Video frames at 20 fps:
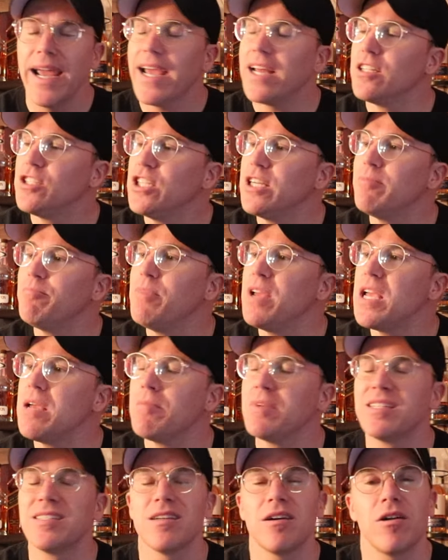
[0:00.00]
and Jim
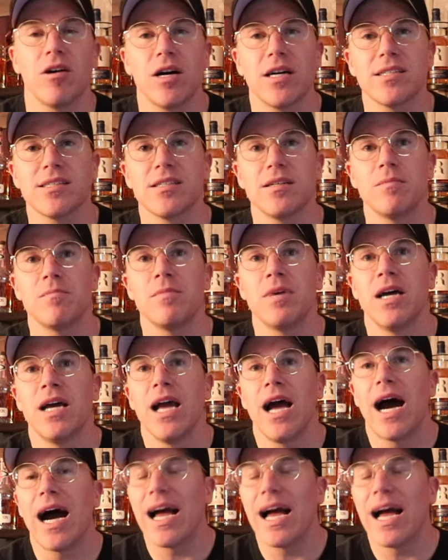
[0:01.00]
Beam is awesome.